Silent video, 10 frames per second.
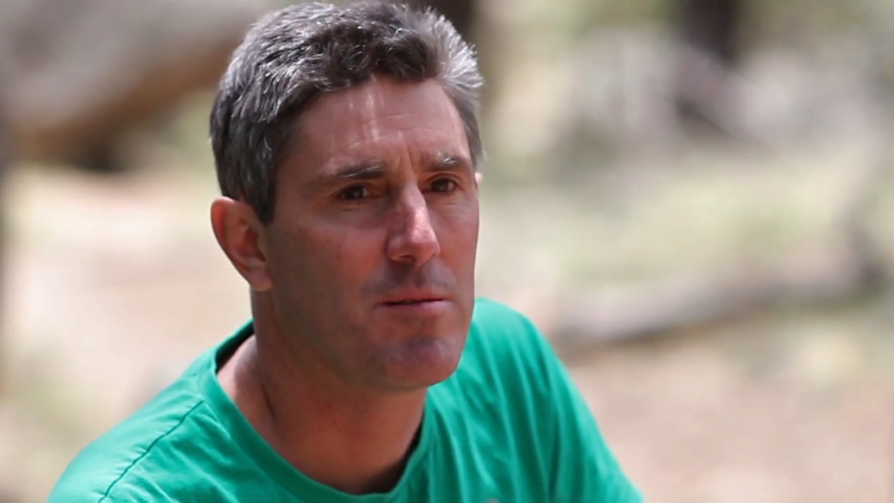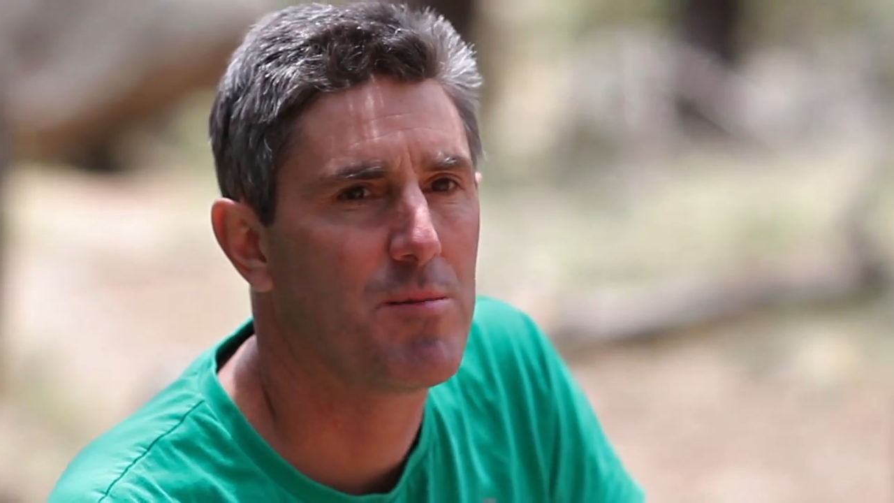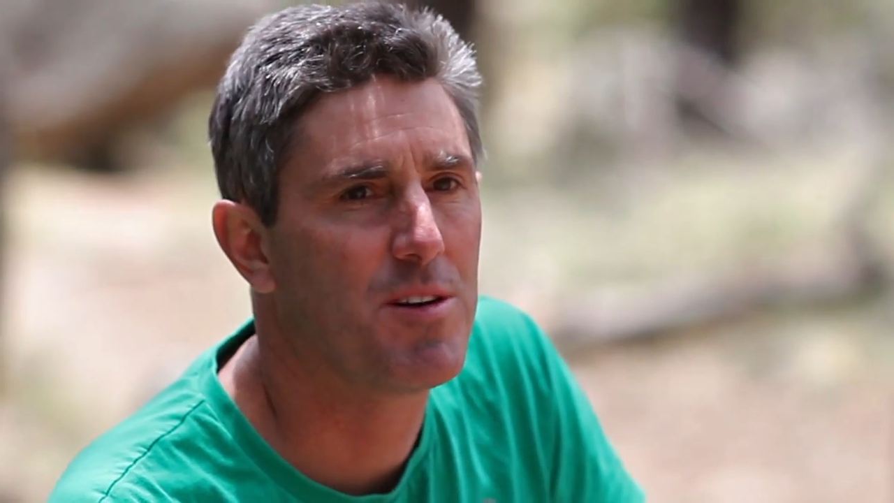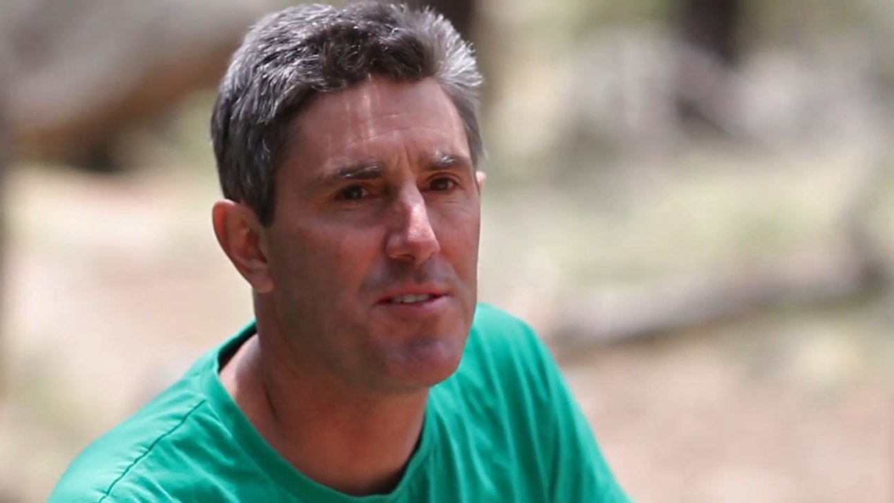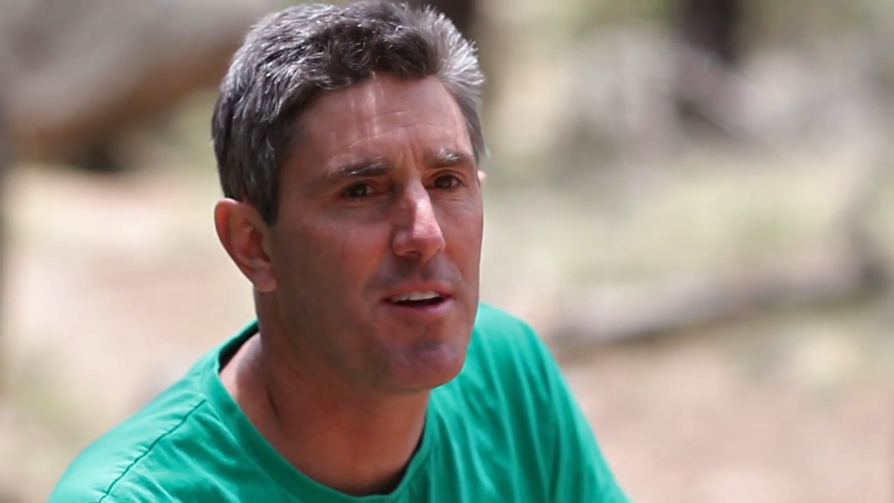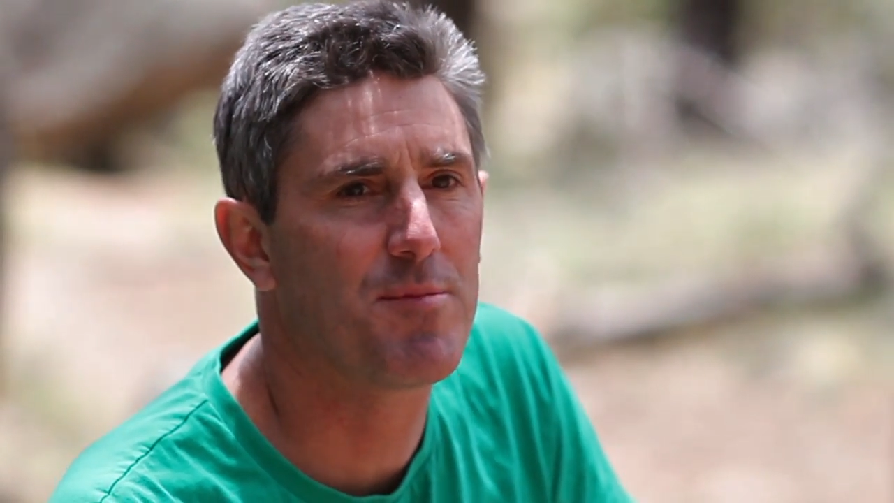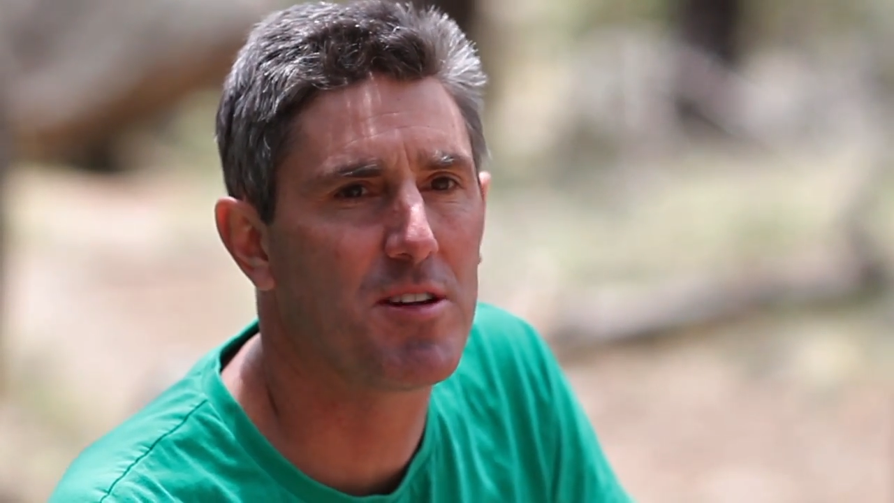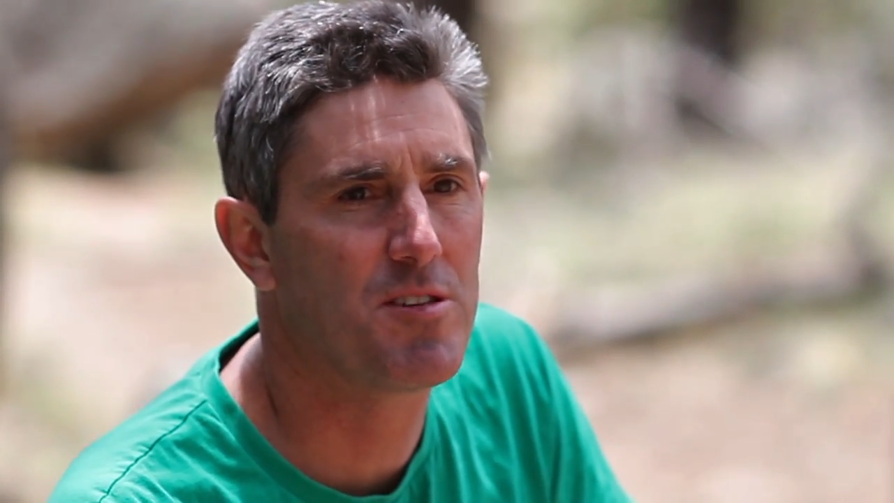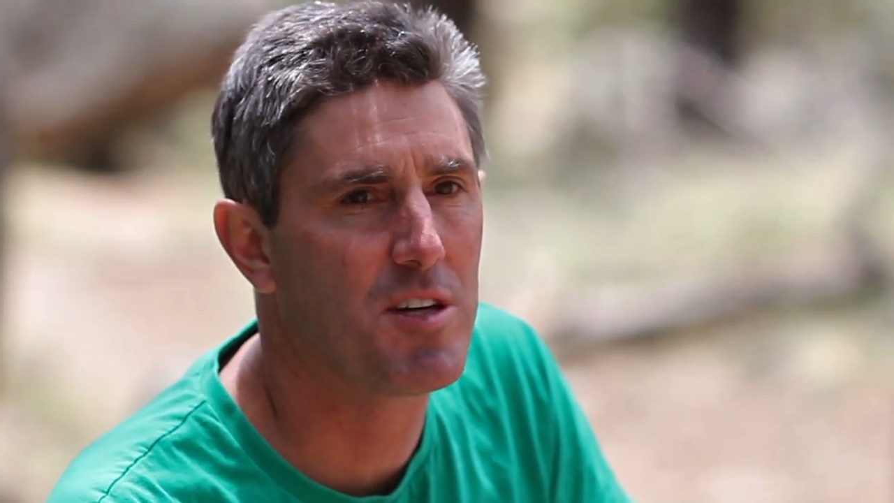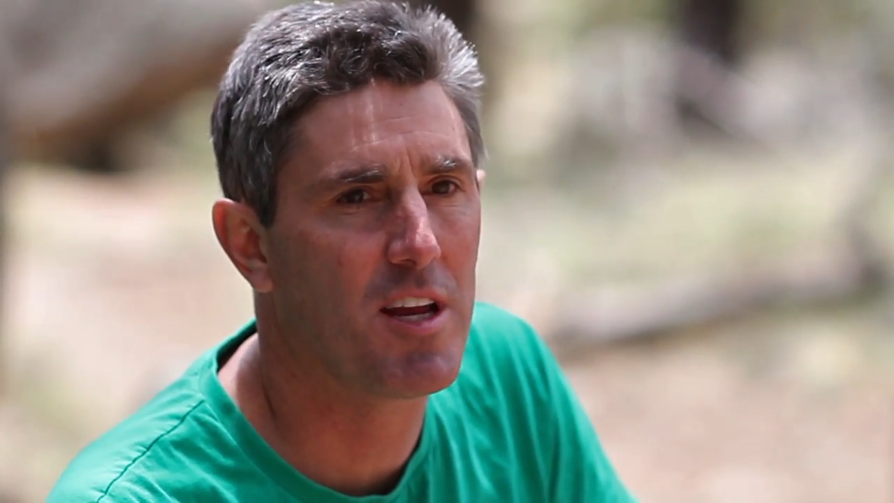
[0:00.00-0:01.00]
But
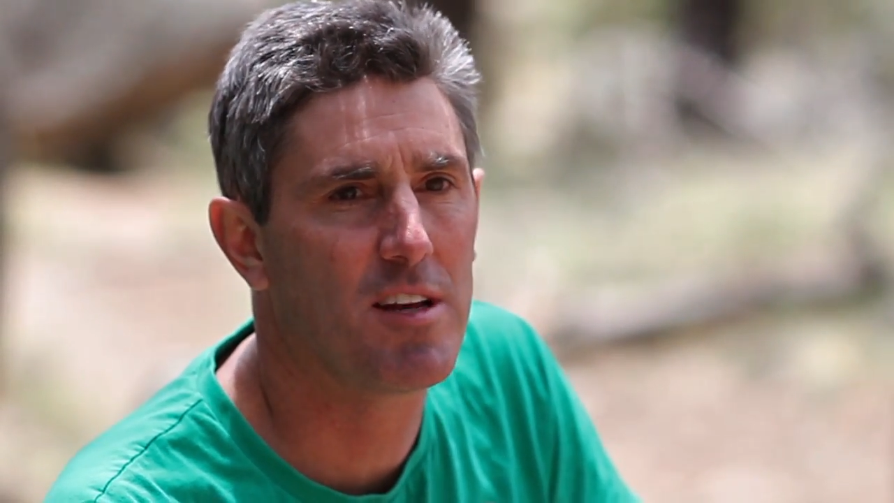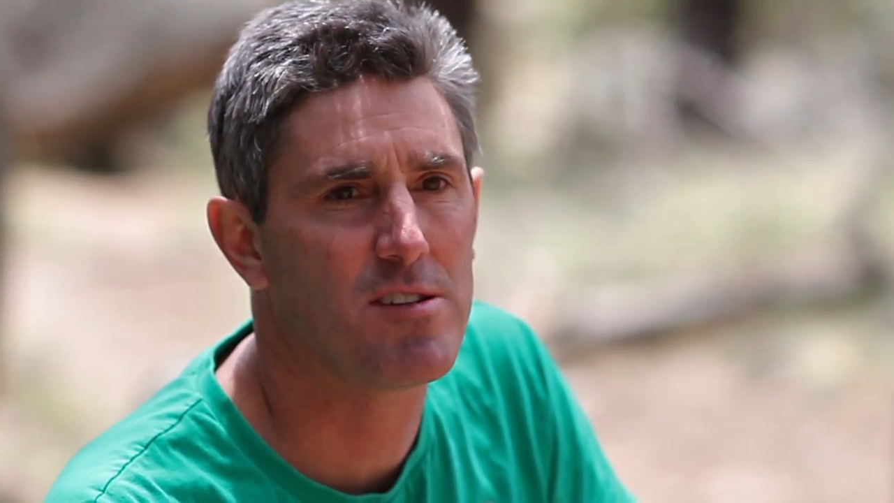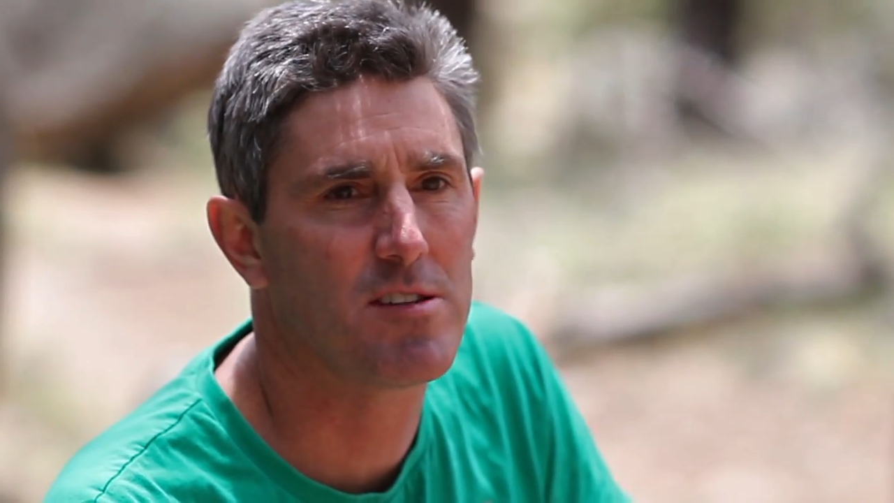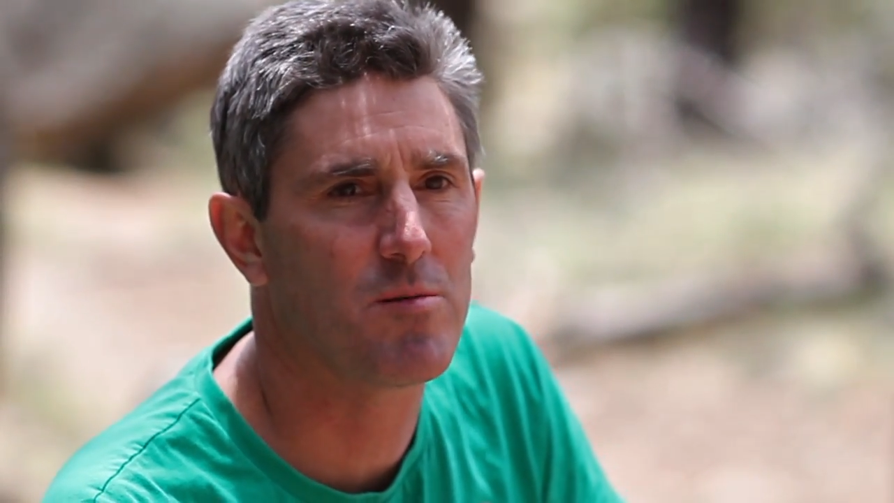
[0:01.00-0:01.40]
something changed.